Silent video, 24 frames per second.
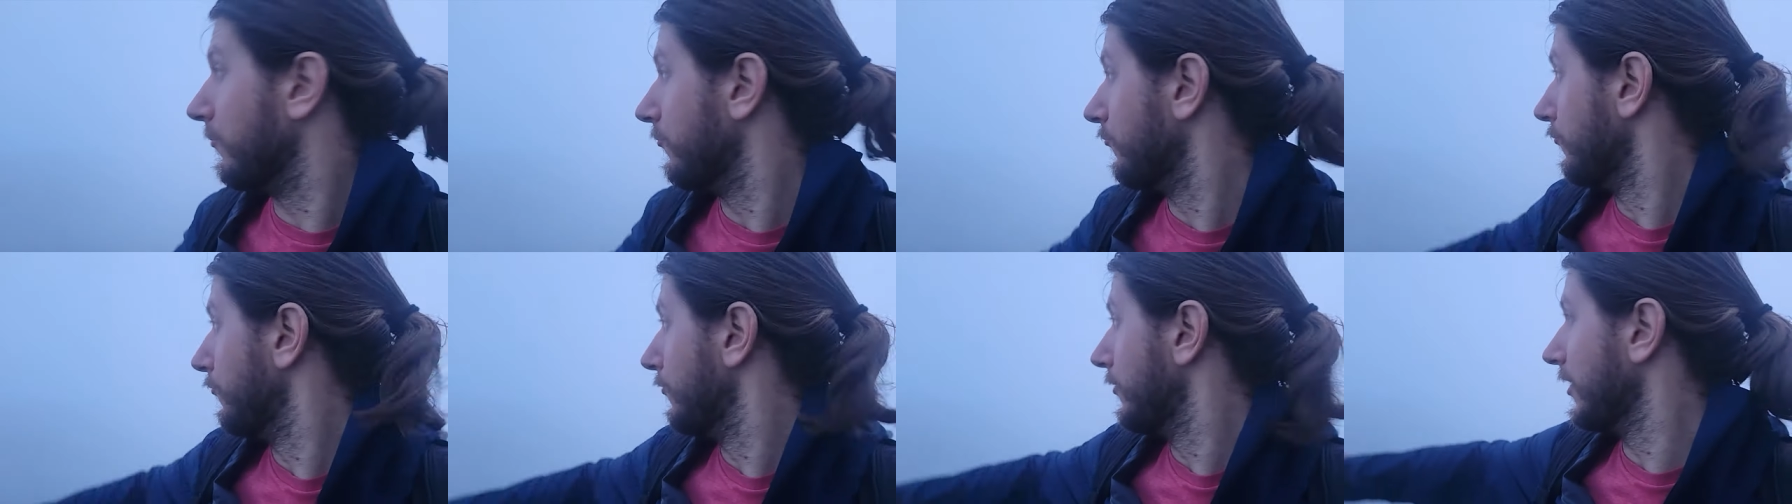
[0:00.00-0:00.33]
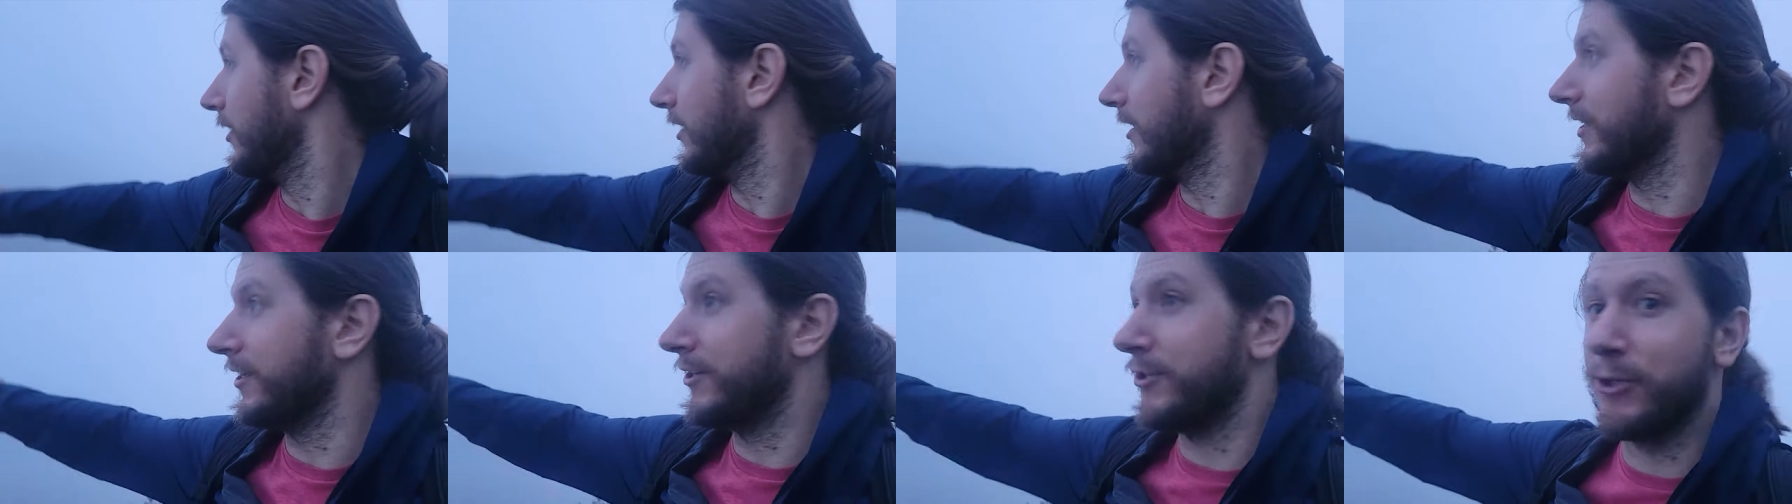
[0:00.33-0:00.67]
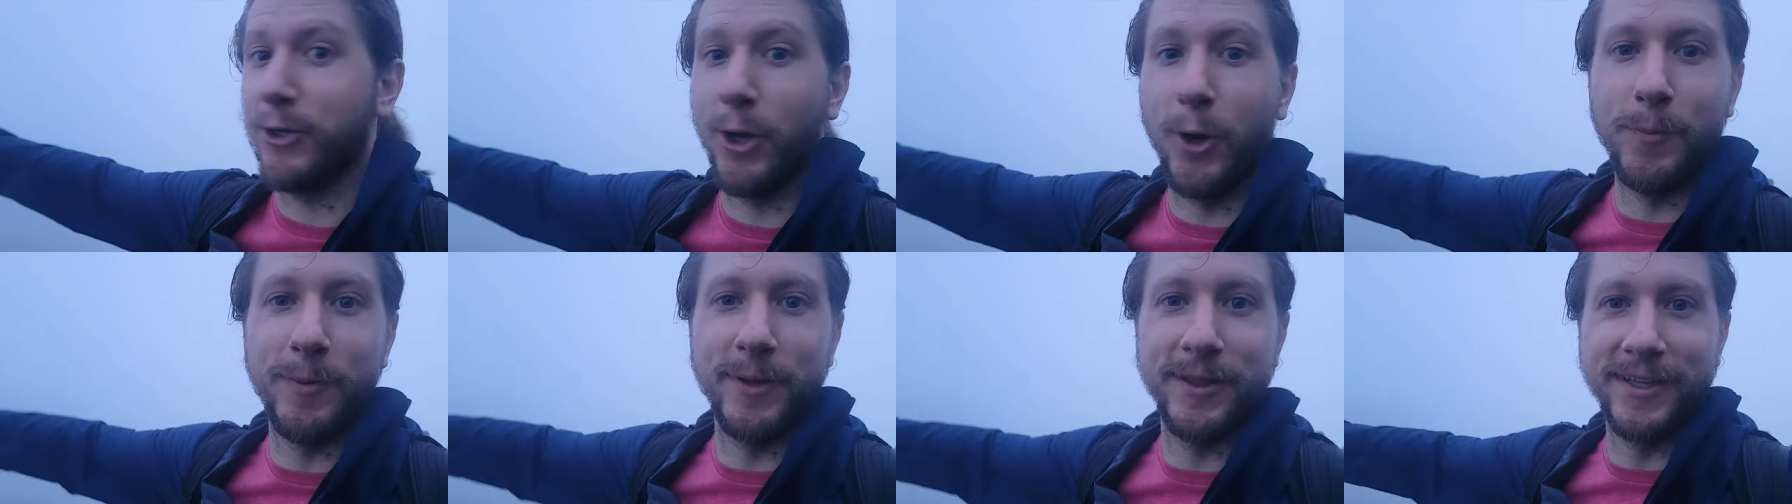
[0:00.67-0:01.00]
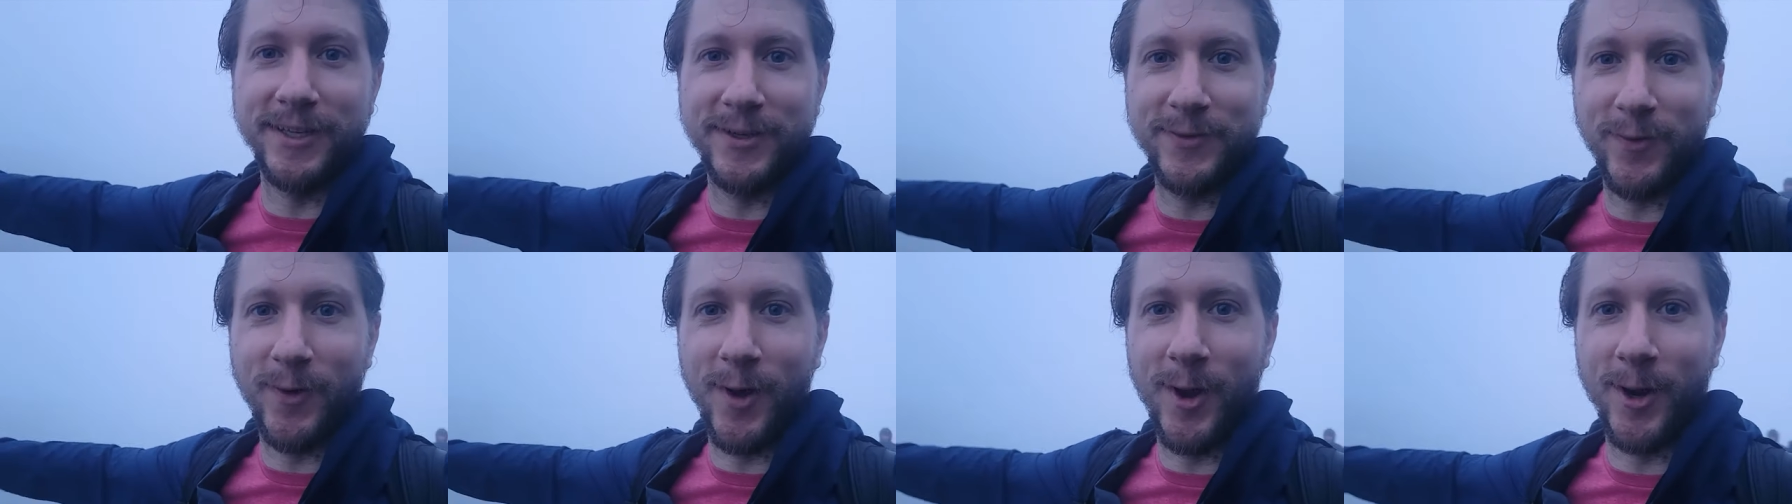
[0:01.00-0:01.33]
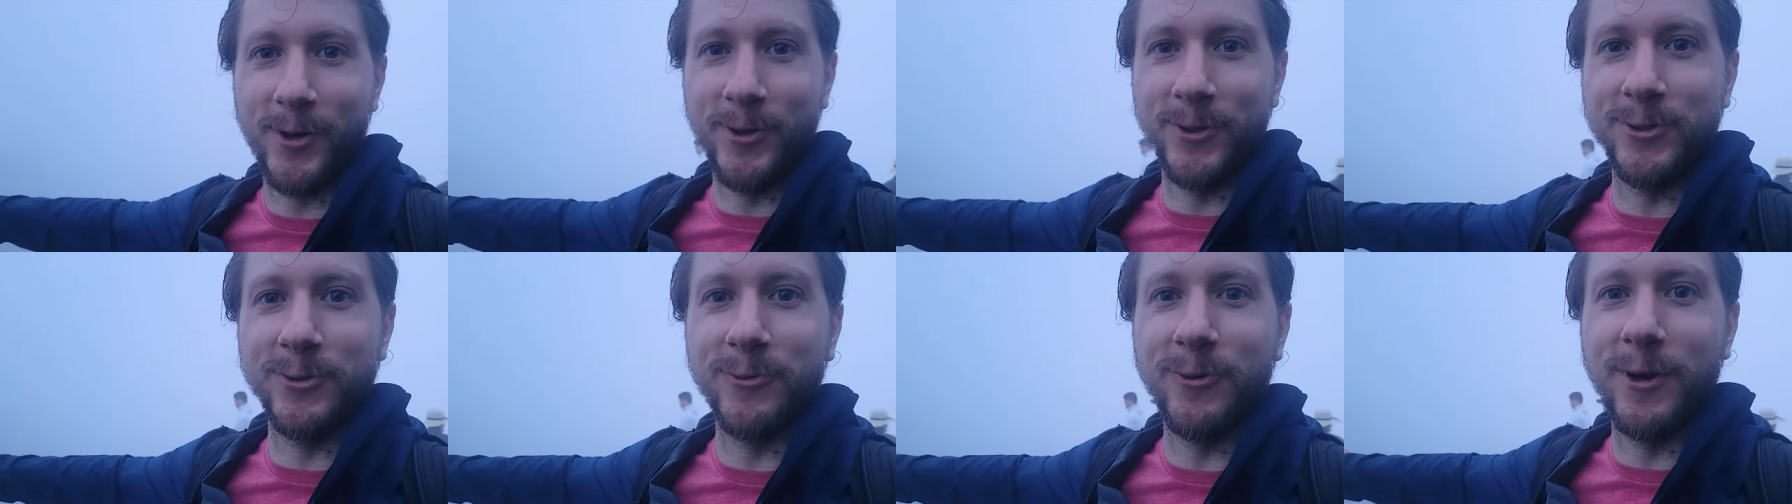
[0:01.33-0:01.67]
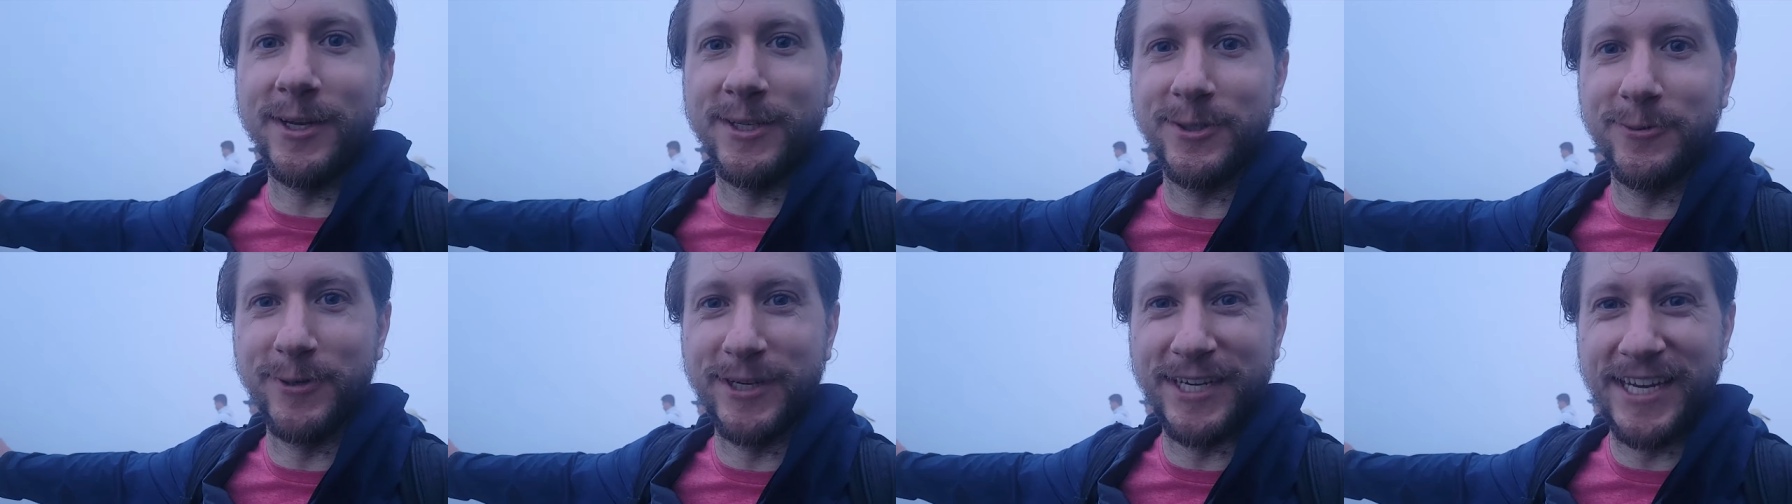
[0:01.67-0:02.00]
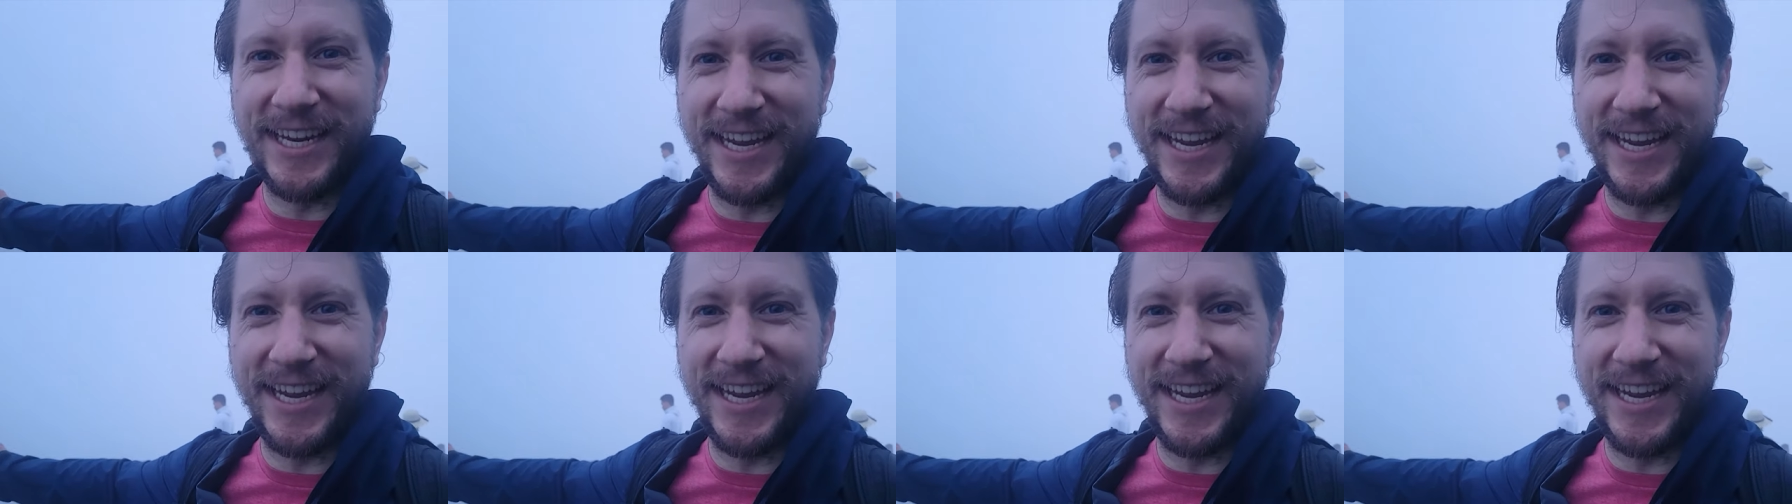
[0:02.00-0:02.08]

I'm really just hoping this fog goes away so we